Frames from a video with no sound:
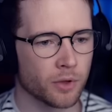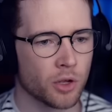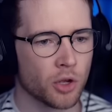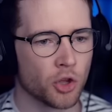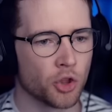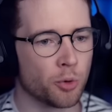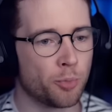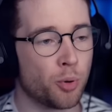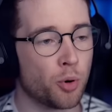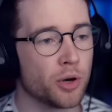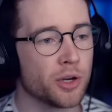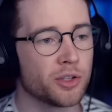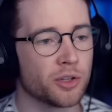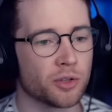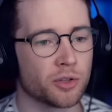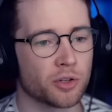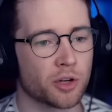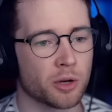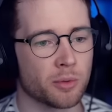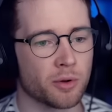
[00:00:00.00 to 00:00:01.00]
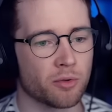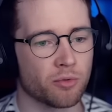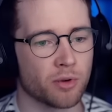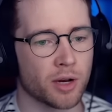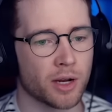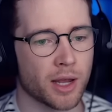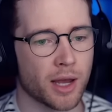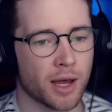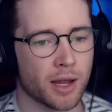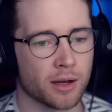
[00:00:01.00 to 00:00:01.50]
The poison is going to be
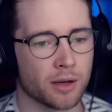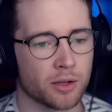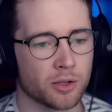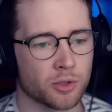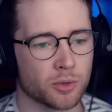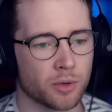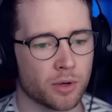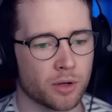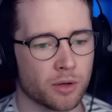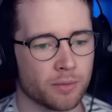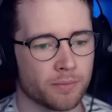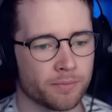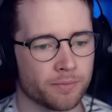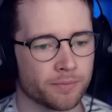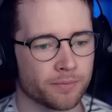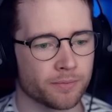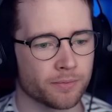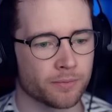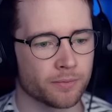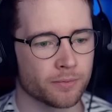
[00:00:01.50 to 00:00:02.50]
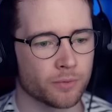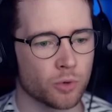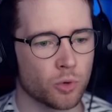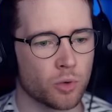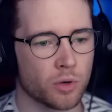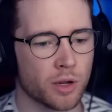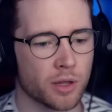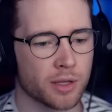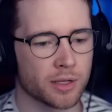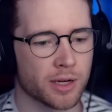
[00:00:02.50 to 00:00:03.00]
really handy as well. Oh,
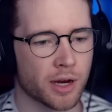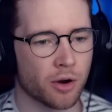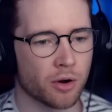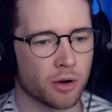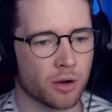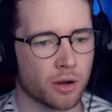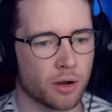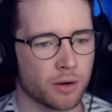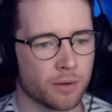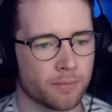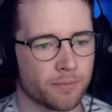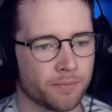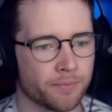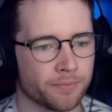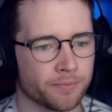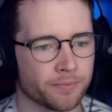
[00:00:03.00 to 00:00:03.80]
another tarot card.